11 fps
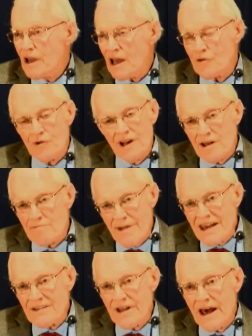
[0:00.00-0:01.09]
and really
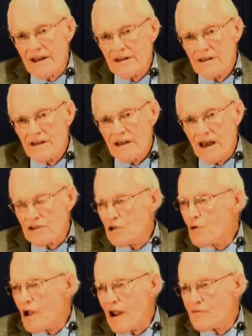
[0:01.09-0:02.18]
mean that and
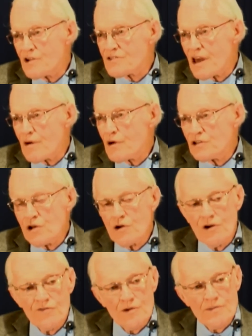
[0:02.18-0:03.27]
do everything we
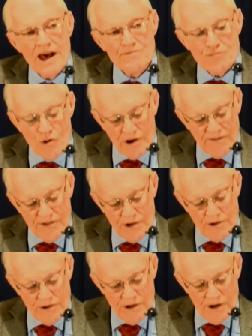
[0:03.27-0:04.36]
do from that point of
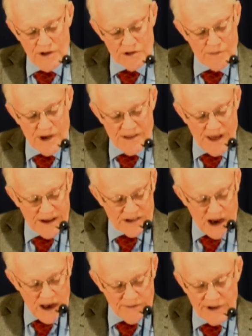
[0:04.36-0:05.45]
view to be that
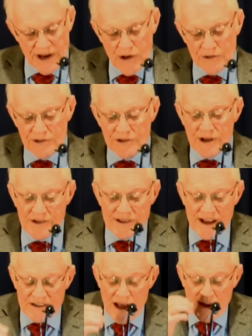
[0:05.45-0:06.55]
kind of an elder,
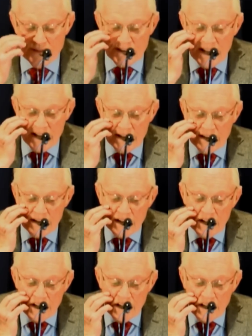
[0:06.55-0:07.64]
that kind of a deacon.
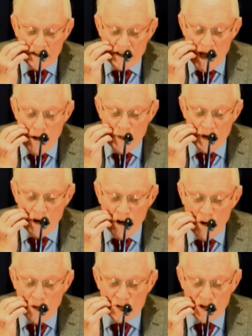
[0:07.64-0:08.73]
Now we
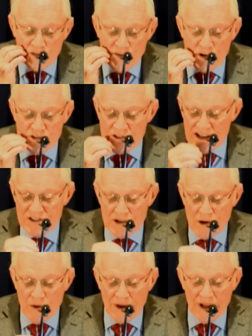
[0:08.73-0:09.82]
go to 1
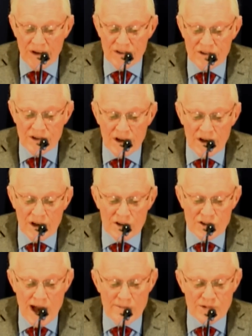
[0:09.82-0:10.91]
Thessalonians
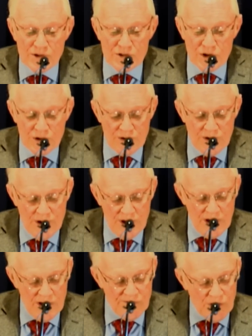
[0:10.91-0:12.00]
chapter 2.
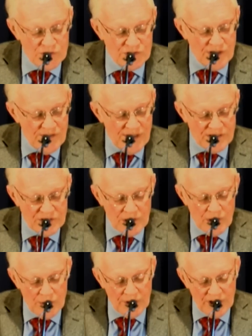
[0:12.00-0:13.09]
1
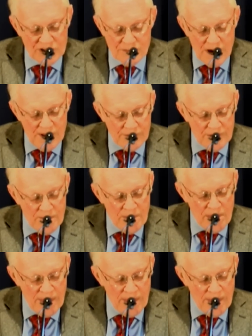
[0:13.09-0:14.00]
Thessalonians, brethren,